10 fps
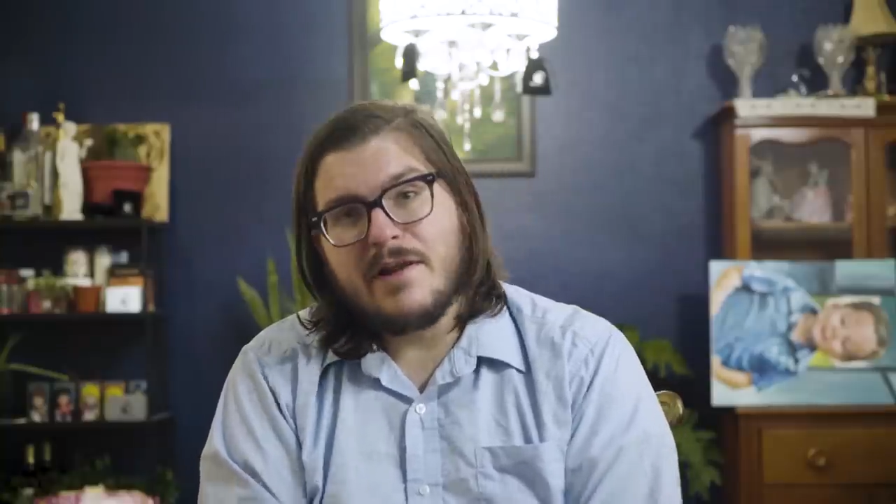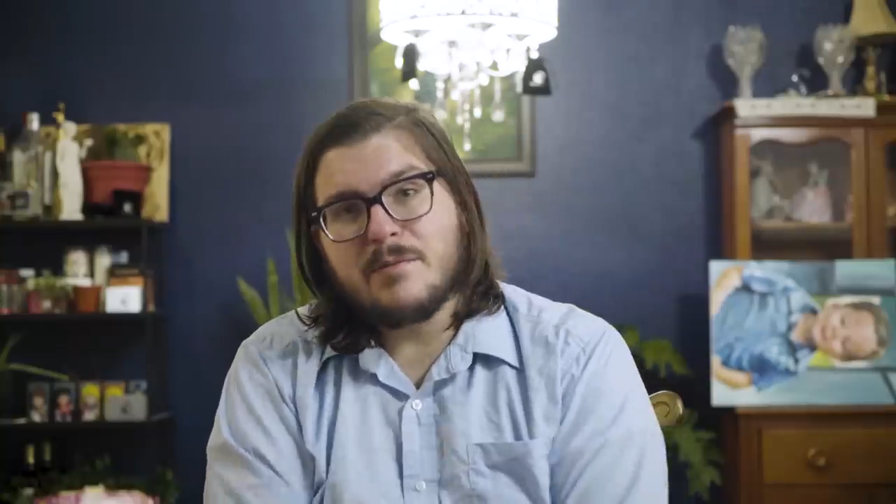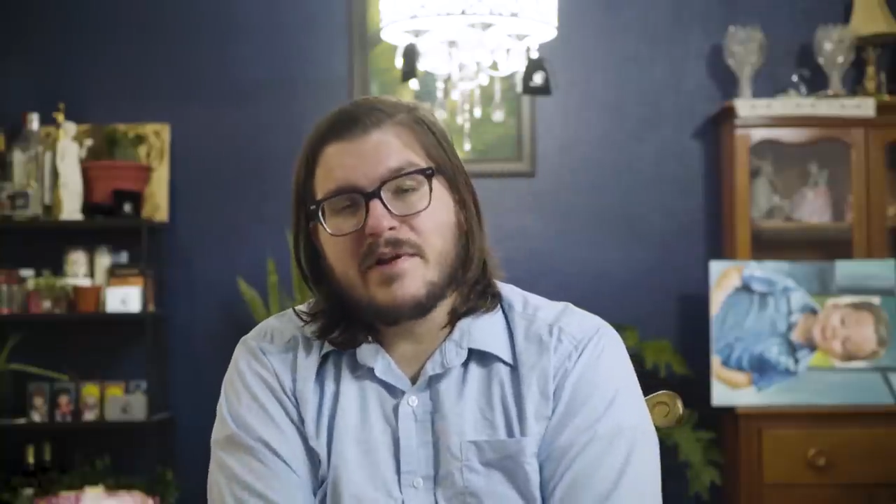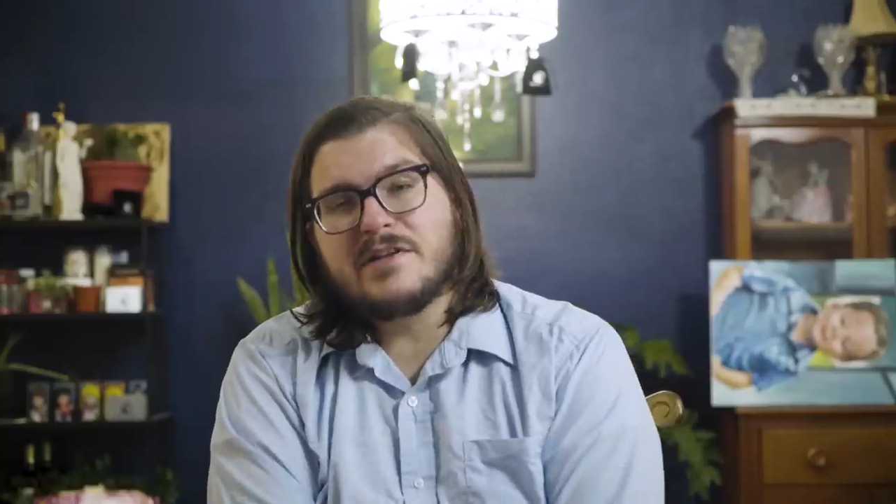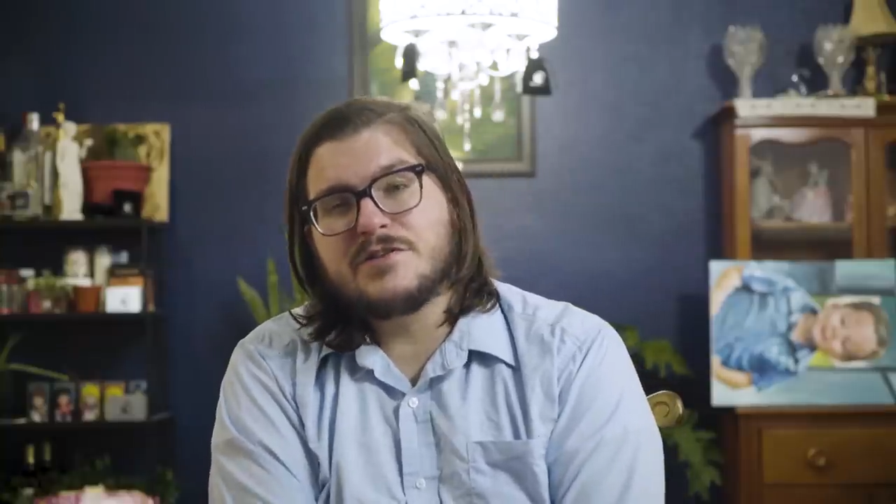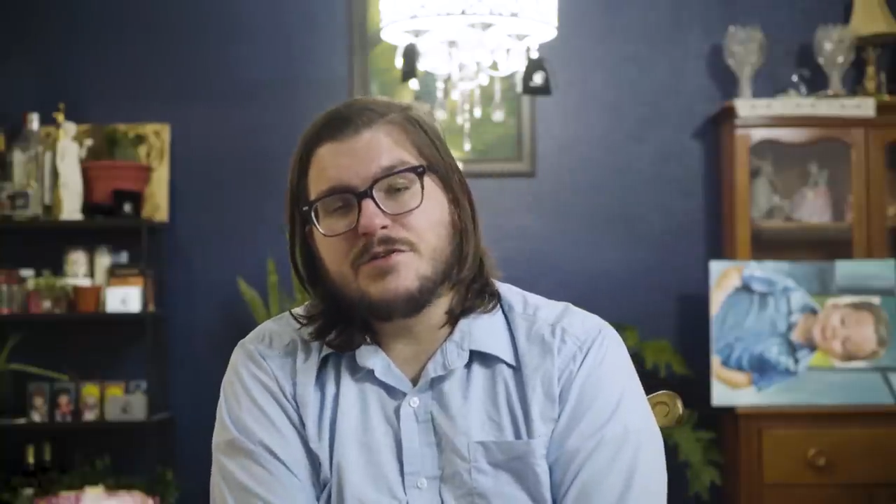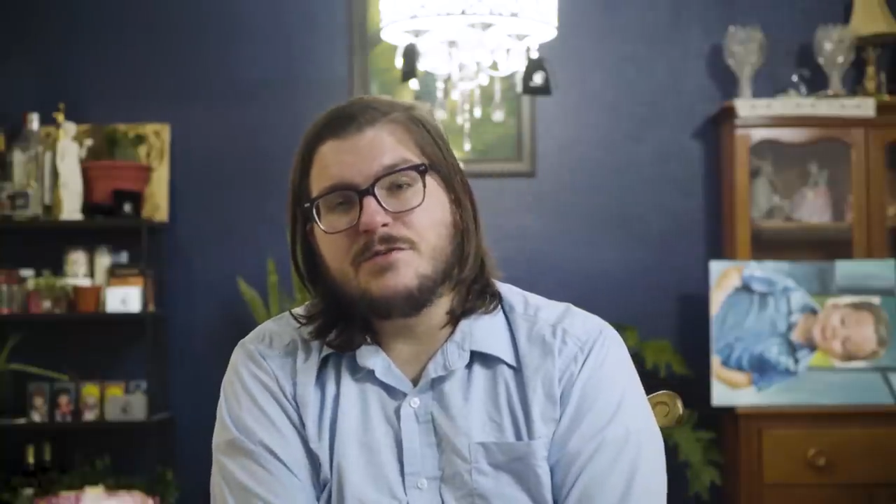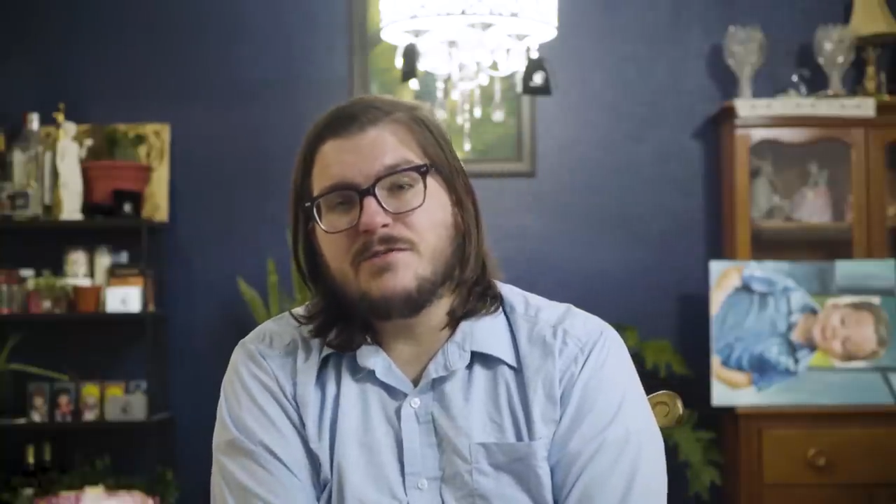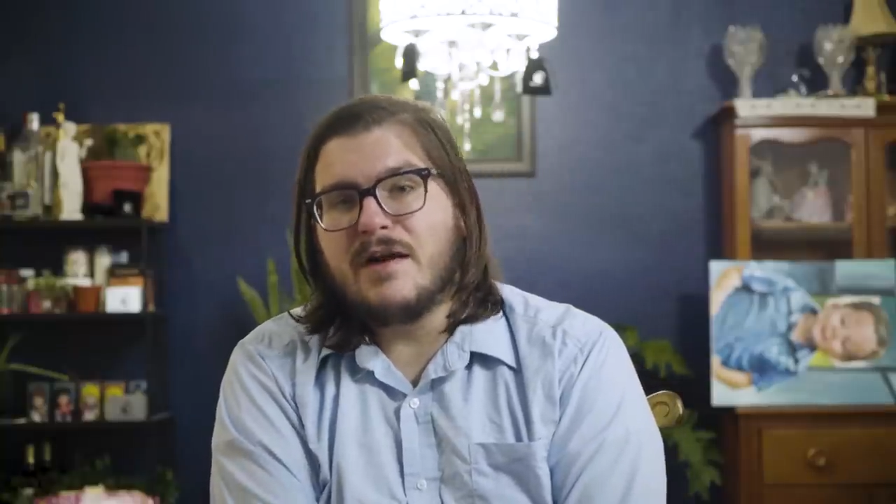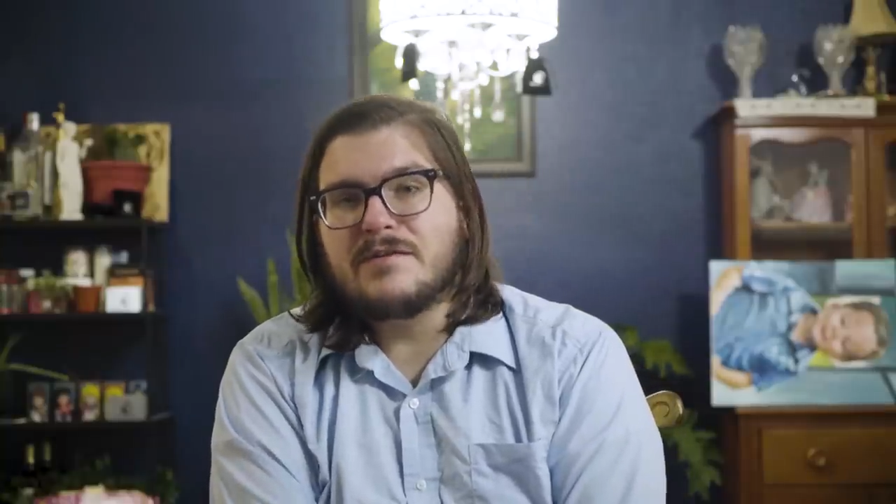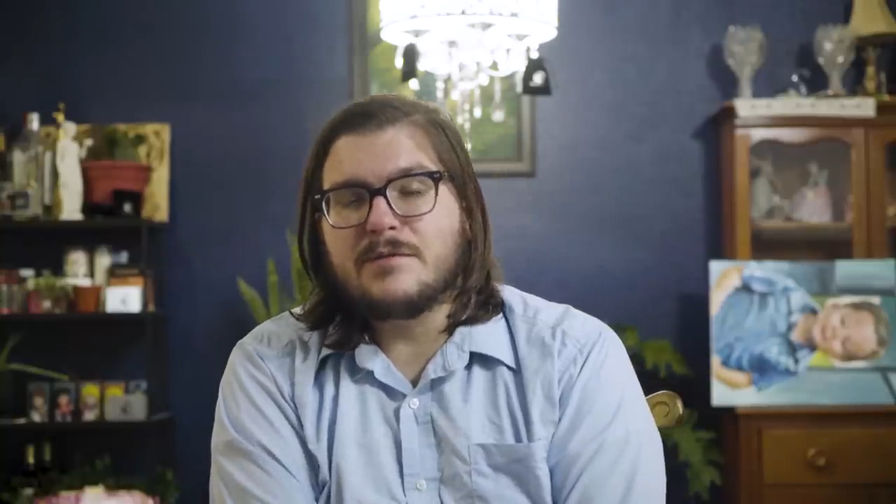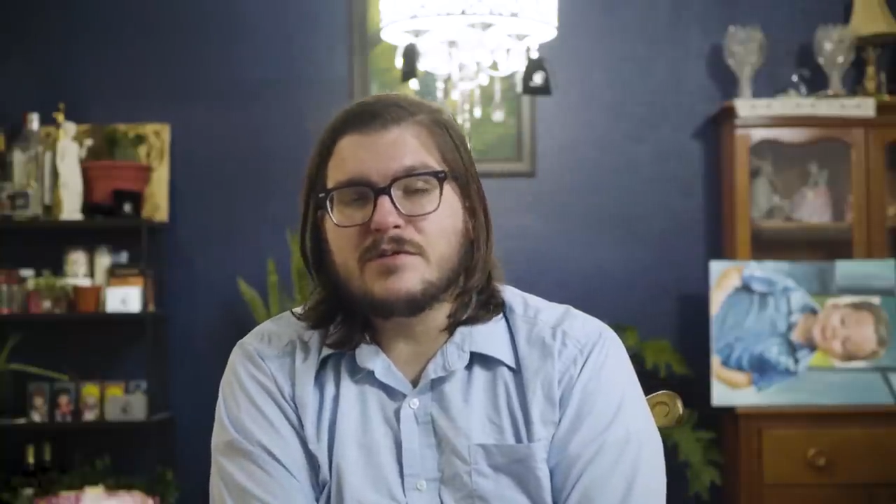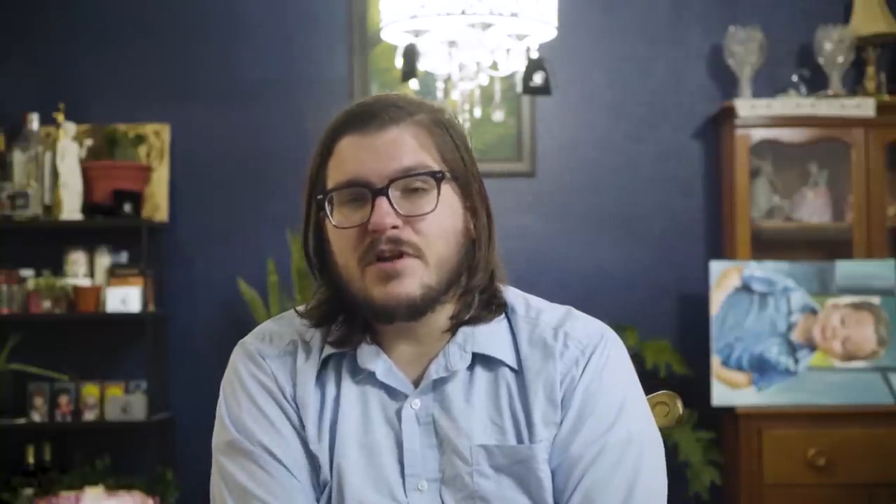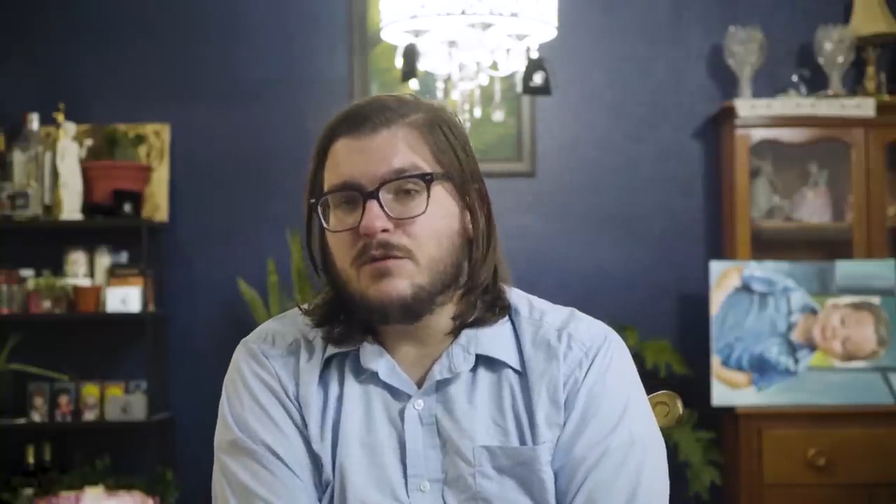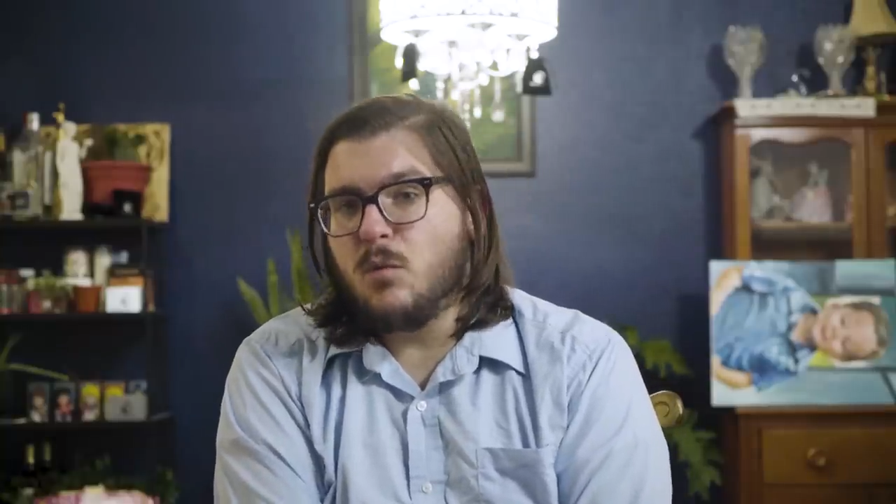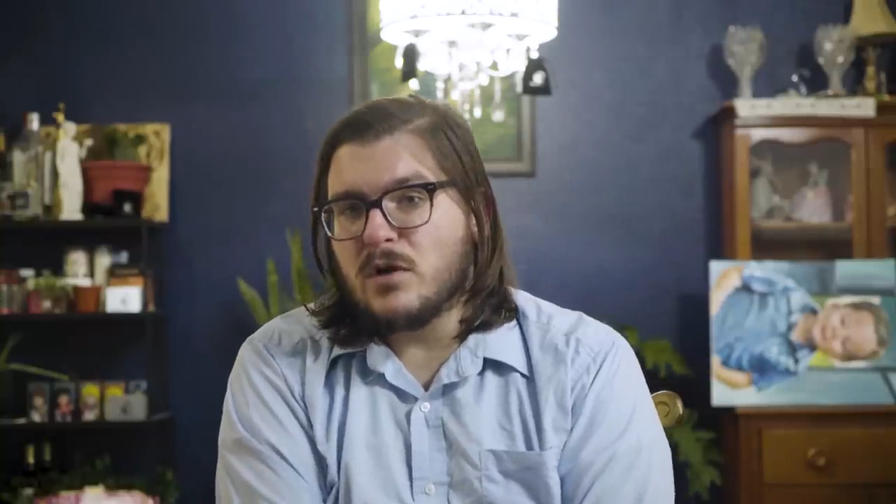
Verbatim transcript: that'll bring us to 5 levels of